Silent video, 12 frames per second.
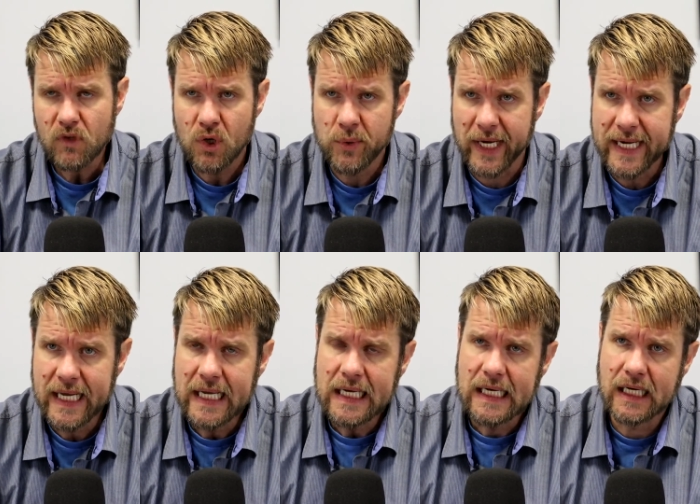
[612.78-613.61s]
Okay,
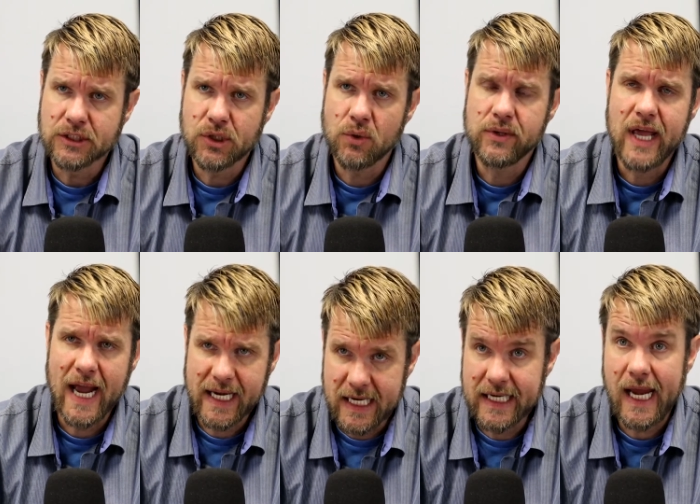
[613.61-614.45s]
so
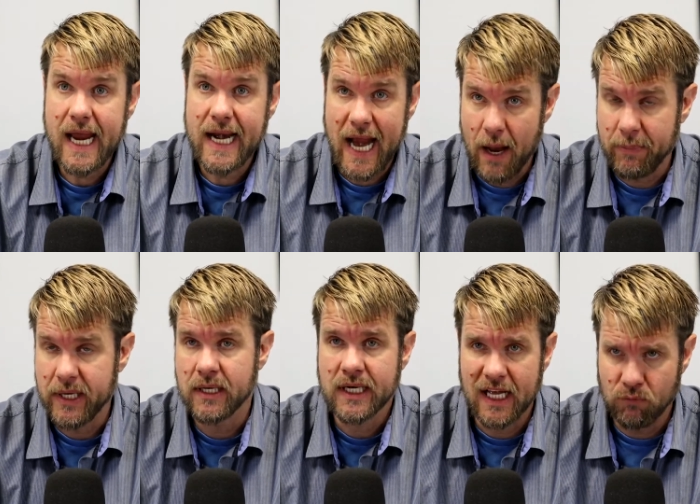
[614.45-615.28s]
that it can happen
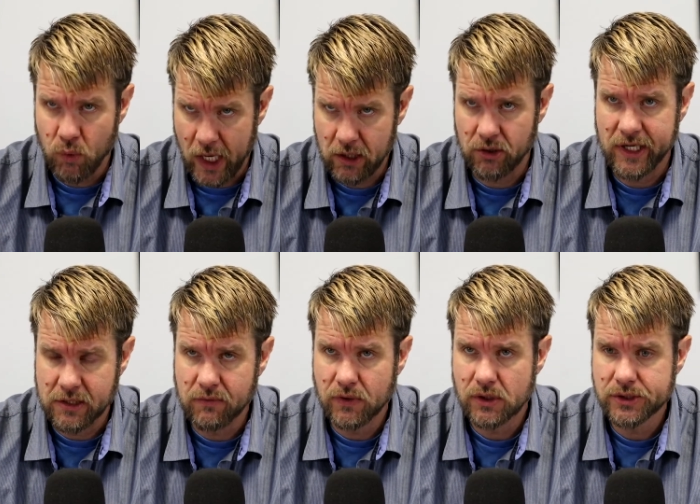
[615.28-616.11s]
in kind of regular
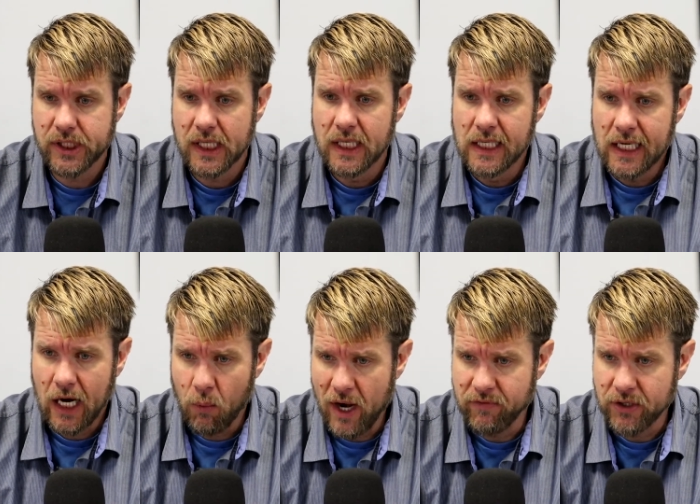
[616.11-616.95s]
intervals.
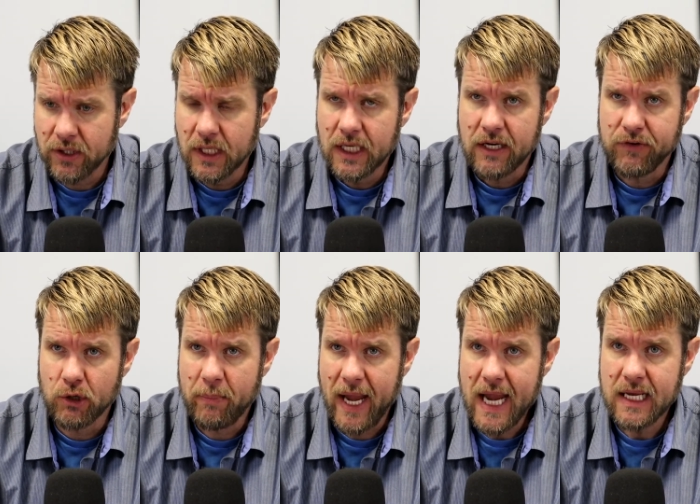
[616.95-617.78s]
However, if you're
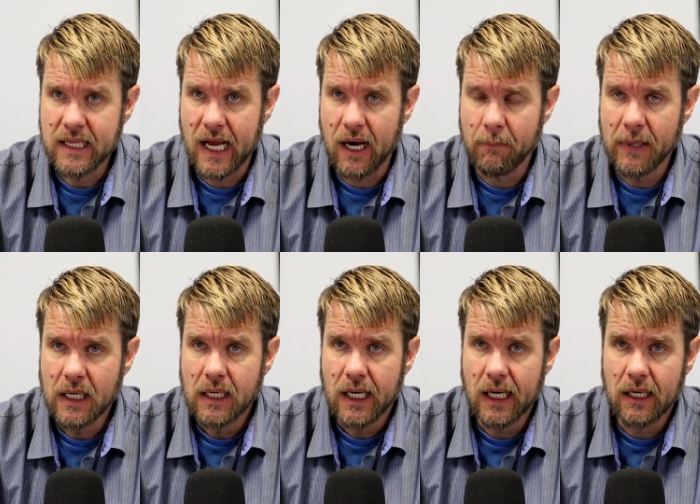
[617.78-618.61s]
paying them
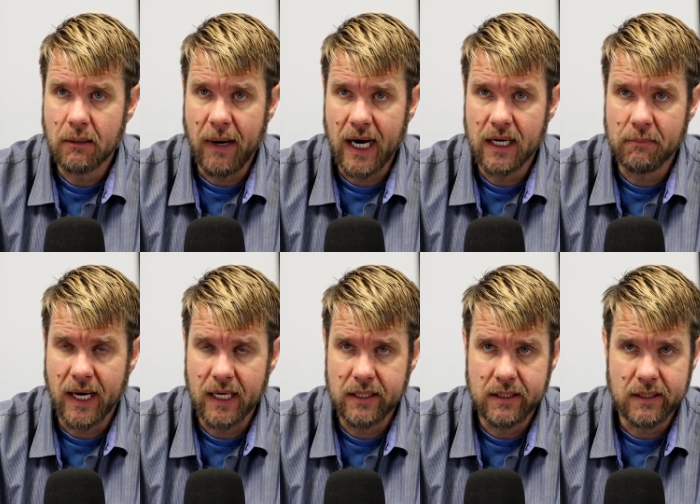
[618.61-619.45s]
by
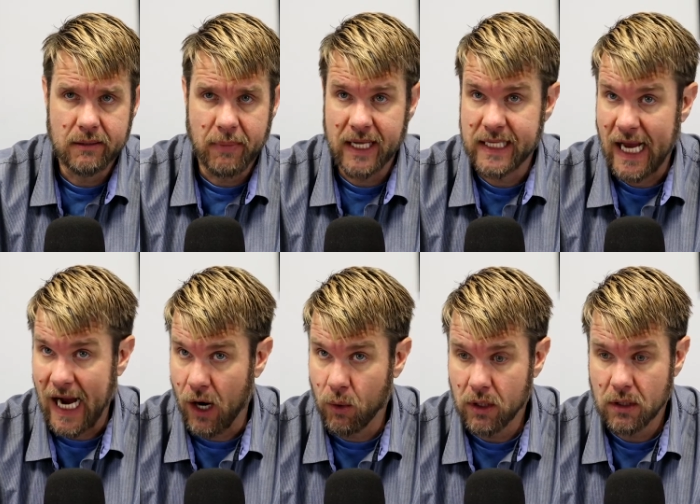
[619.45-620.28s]
the
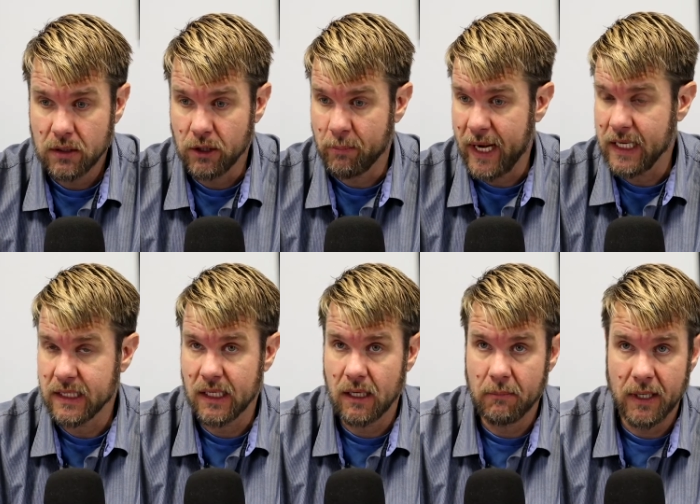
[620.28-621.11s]
hour, you're paying
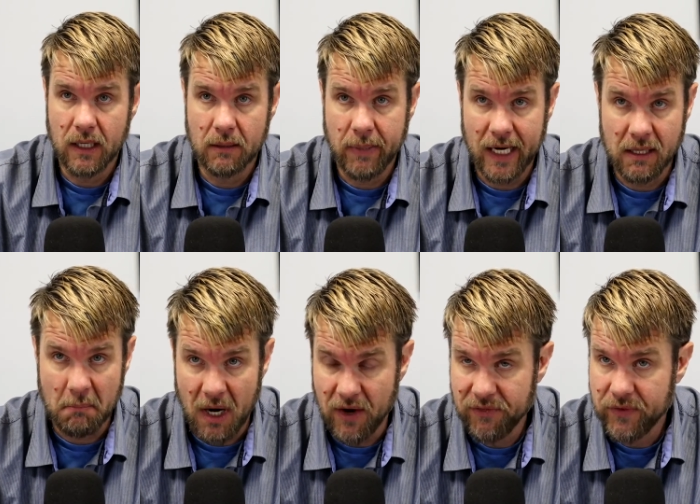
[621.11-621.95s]
them by the
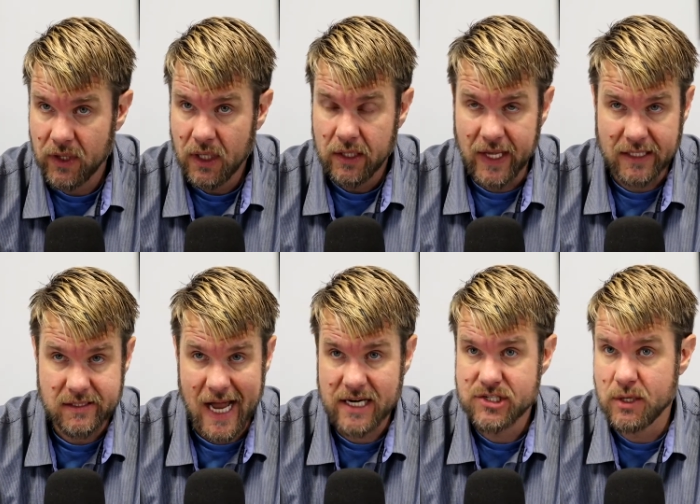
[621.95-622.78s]
month. That's
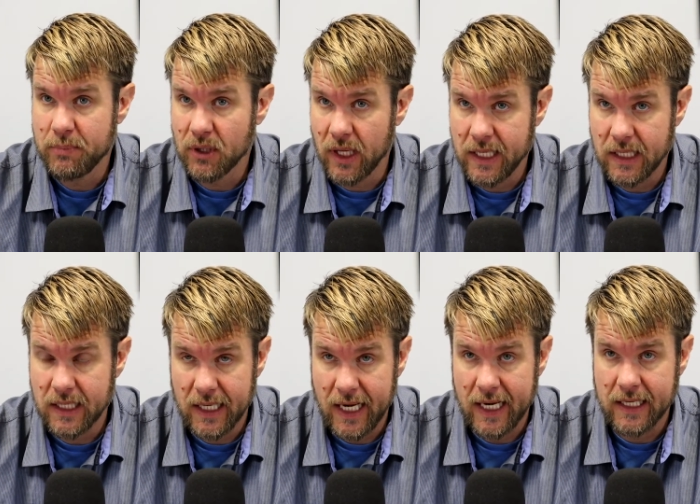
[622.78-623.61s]
not stipulated
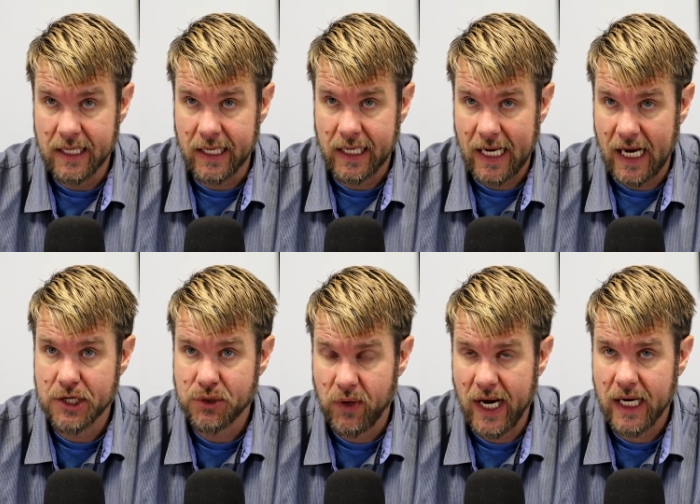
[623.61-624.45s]
in a
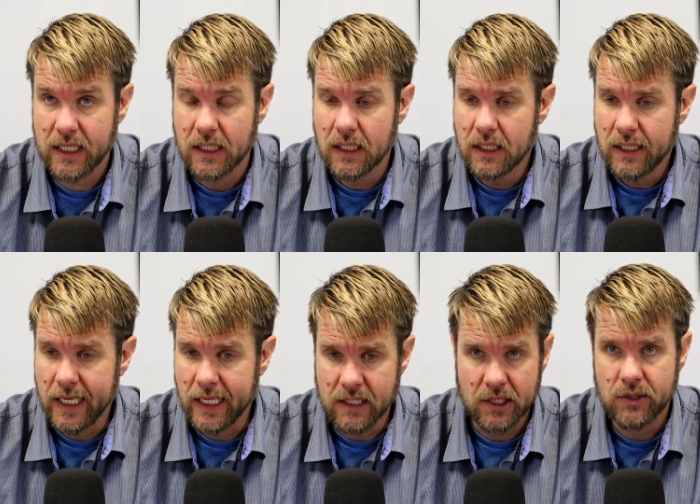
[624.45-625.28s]
contract,
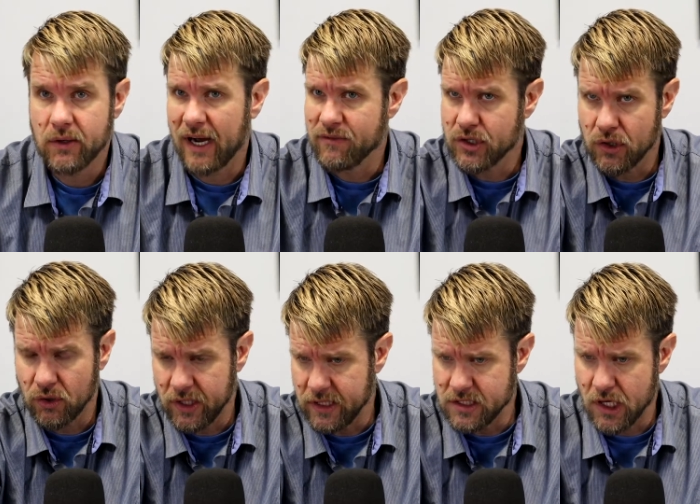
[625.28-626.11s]
and you obviously
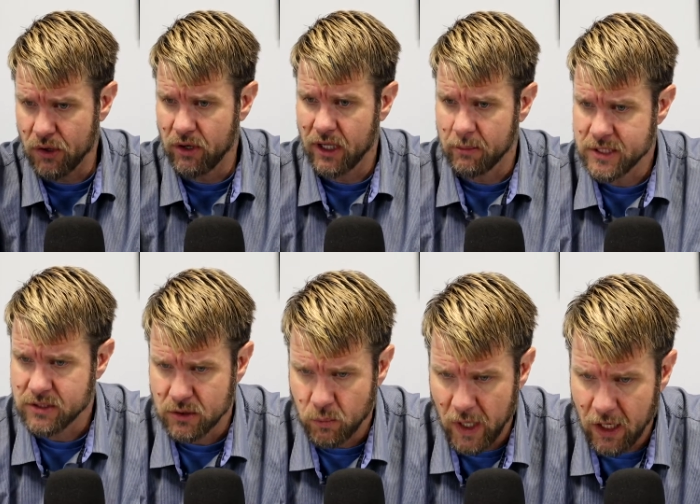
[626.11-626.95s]
looking at these other elements
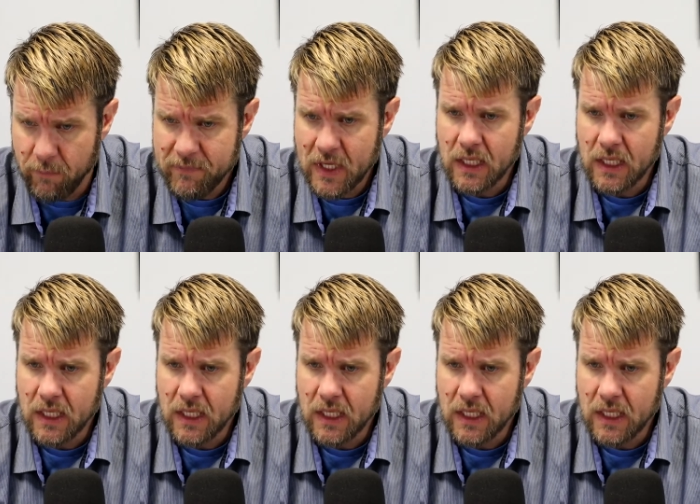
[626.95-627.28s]
as well.